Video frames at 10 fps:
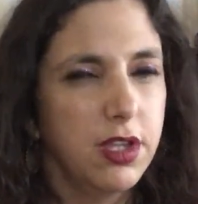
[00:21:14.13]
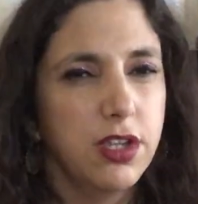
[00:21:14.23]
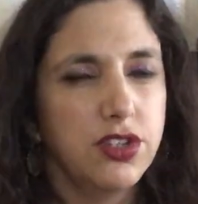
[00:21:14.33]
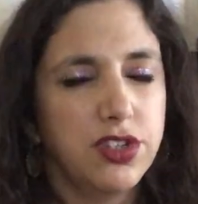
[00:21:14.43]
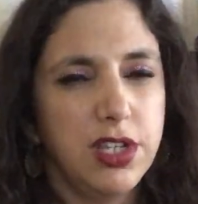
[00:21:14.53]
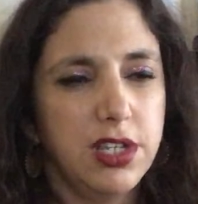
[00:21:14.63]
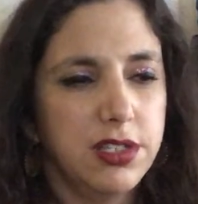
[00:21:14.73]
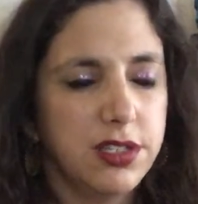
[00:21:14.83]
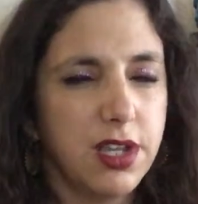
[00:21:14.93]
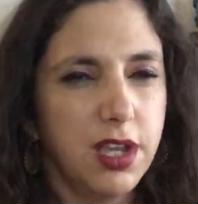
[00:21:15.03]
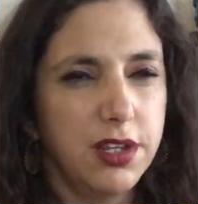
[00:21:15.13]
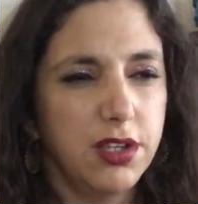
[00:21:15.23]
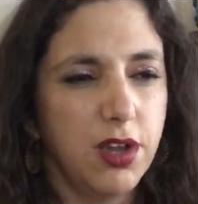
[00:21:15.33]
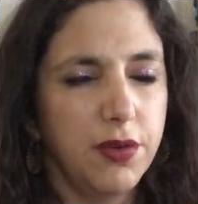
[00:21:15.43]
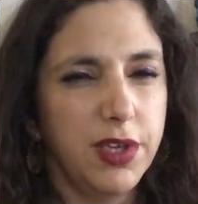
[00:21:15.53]
She is kind
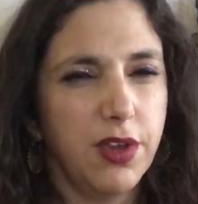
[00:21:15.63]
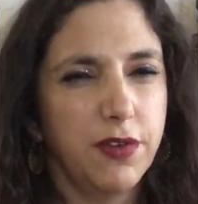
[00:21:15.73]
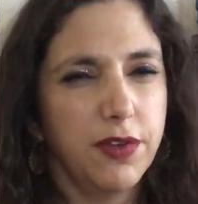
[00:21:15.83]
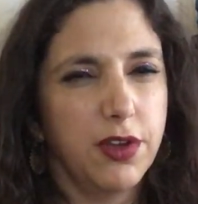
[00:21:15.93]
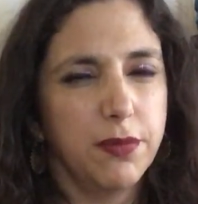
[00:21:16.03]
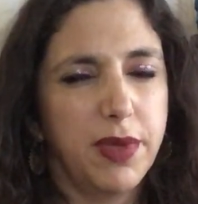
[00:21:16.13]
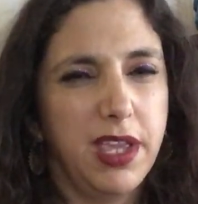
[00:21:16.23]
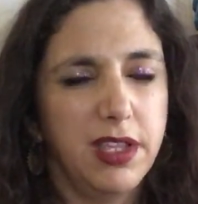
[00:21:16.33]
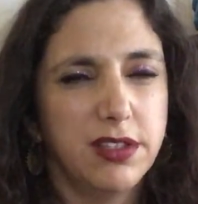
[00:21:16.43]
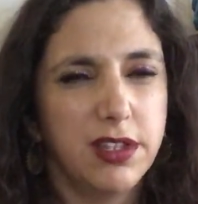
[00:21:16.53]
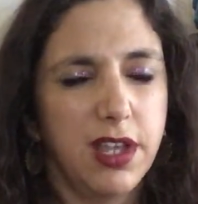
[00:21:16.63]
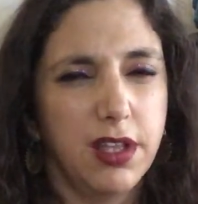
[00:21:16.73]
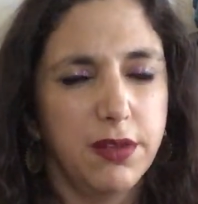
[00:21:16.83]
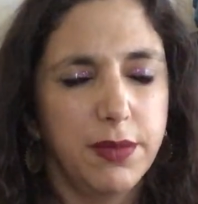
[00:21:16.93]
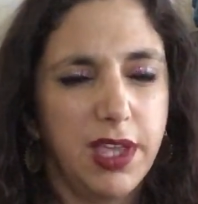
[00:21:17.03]
of going over her pains and
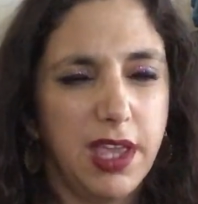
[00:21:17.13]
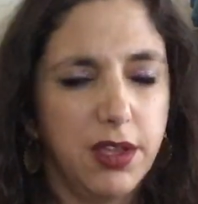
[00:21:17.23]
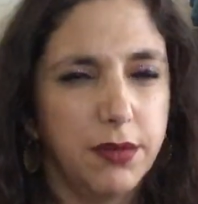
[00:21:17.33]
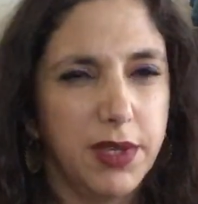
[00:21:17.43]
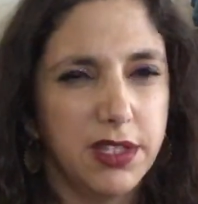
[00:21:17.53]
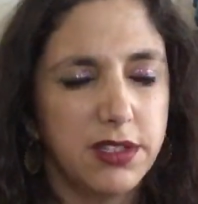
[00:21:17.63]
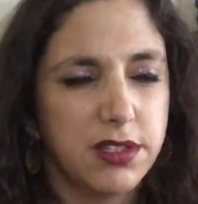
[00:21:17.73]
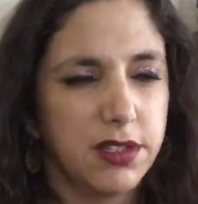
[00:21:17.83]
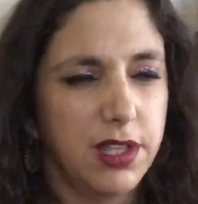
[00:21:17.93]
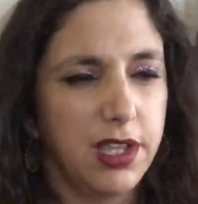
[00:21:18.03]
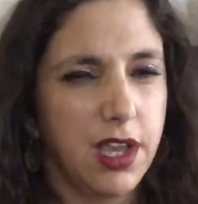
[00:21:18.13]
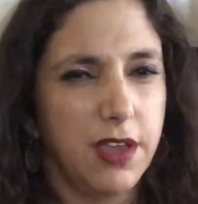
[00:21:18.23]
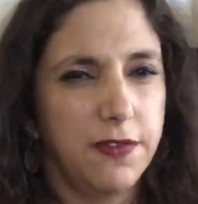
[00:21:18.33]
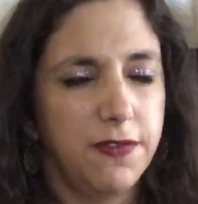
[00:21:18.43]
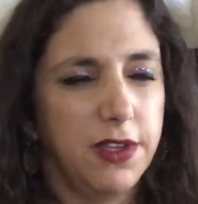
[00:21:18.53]
ailments. Like
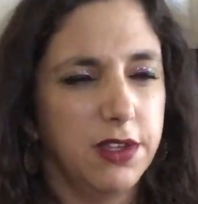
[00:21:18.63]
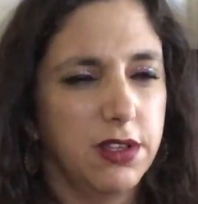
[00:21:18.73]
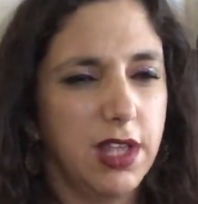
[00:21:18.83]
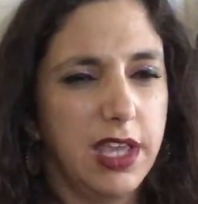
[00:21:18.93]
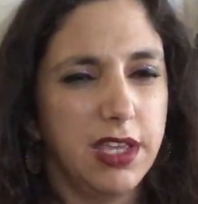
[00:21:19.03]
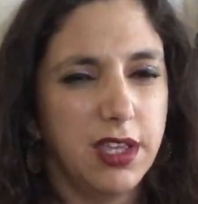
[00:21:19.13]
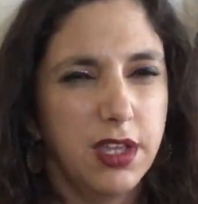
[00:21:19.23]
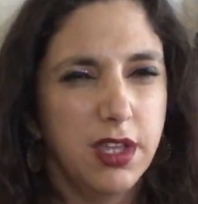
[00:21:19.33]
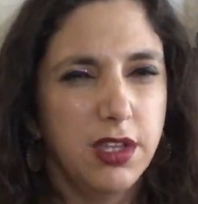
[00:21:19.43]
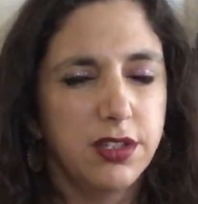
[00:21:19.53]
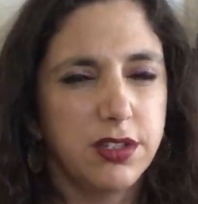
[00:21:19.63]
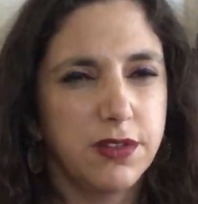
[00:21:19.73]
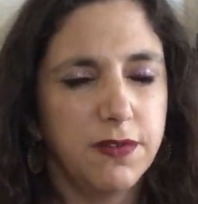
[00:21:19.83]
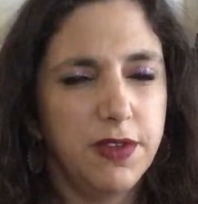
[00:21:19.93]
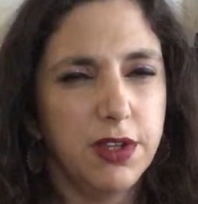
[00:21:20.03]
I feel like
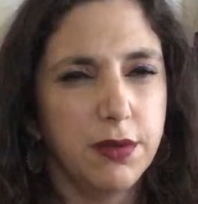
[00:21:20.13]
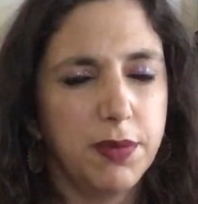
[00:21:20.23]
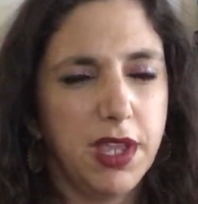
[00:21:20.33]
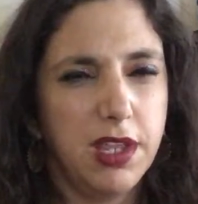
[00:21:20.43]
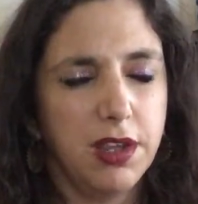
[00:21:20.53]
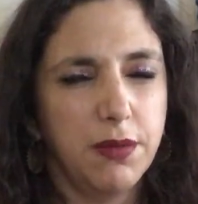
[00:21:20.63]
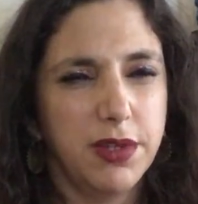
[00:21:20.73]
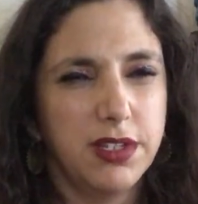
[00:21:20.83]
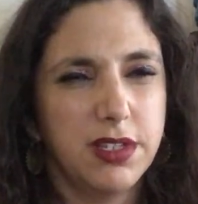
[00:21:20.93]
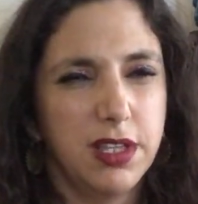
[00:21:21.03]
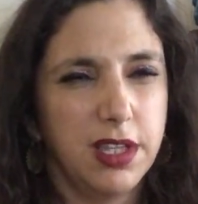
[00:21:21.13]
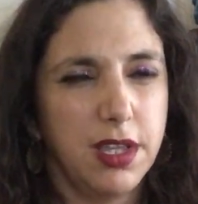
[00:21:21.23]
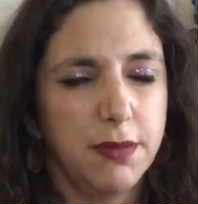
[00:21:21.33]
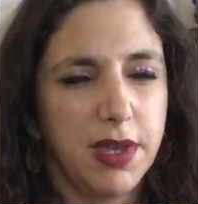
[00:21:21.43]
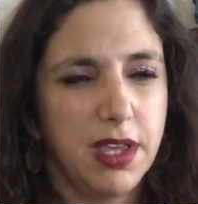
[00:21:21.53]
severe pain, I want to say
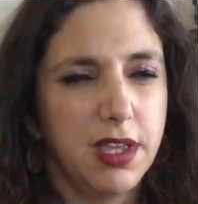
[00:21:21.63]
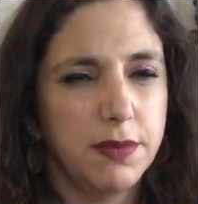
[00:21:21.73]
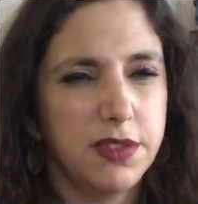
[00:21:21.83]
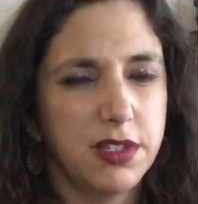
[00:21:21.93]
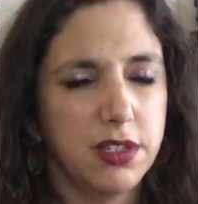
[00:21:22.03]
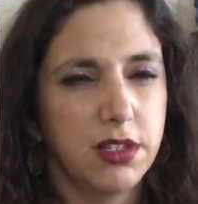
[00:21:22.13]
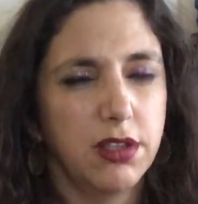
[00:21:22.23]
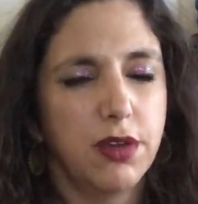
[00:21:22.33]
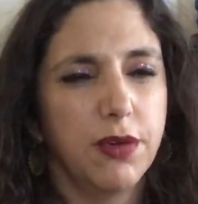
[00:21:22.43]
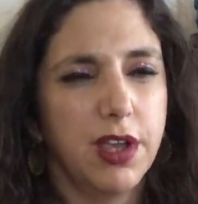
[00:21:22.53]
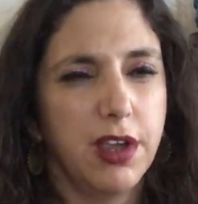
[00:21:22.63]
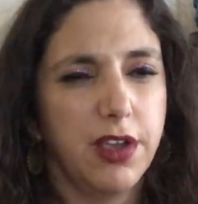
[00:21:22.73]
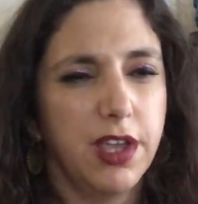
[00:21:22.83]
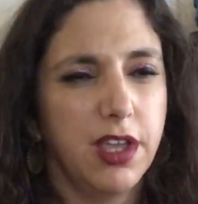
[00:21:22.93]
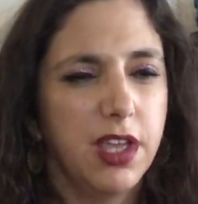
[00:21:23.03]
like in my hips and in the lower
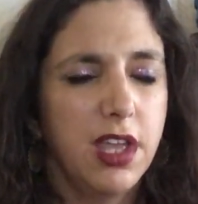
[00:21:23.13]
area.